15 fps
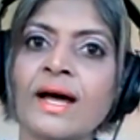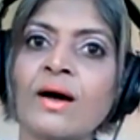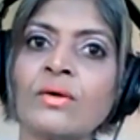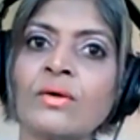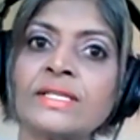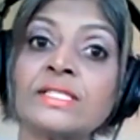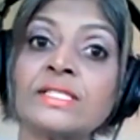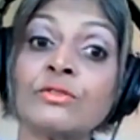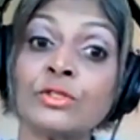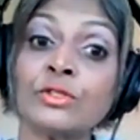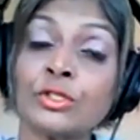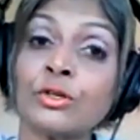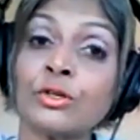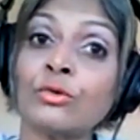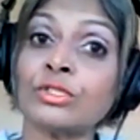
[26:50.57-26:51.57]
our interview
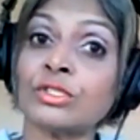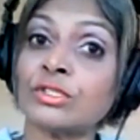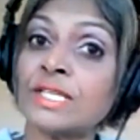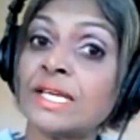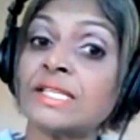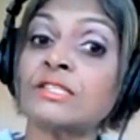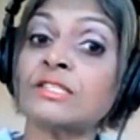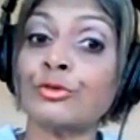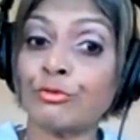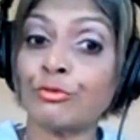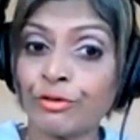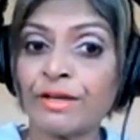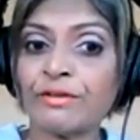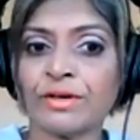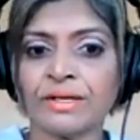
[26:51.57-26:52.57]
to take a different
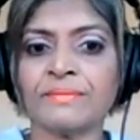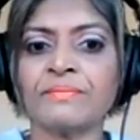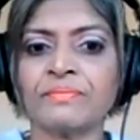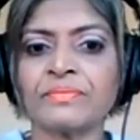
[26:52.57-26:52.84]
flavor.